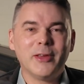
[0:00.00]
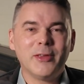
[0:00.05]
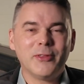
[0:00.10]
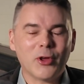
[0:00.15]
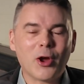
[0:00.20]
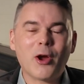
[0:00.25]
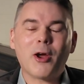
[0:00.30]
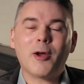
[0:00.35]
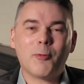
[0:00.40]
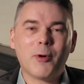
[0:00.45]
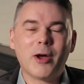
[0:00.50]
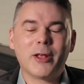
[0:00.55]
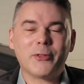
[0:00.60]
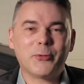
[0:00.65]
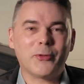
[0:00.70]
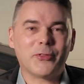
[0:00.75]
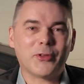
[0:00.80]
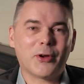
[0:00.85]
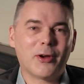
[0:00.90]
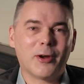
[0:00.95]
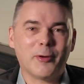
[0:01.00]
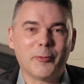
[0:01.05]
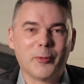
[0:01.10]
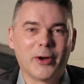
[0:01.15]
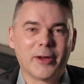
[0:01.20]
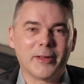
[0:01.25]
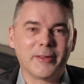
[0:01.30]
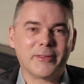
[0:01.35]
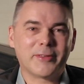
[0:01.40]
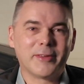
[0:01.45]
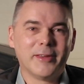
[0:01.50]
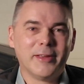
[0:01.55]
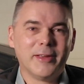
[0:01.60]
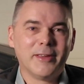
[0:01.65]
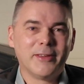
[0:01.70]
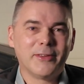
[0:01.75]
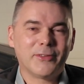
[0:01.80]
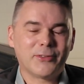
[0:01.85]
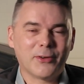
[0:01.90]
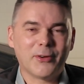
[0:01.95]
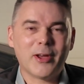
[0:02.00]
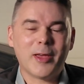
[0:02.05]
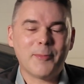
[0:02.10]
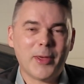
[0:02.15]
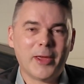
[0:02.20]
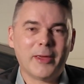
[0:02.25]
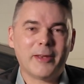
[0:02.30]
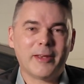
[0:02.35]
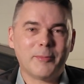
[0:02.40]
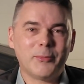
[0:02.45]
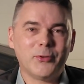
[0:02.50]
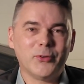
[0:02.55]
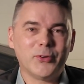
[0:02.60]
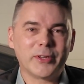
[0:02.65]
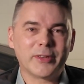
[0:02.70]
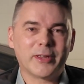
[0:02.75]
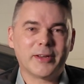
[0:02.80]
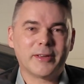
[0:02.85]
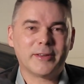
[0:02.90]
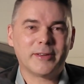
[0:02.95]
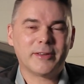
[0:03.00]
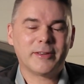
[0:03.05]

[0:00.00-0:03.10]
the heart wants what the heart wants. So I may end up doing that.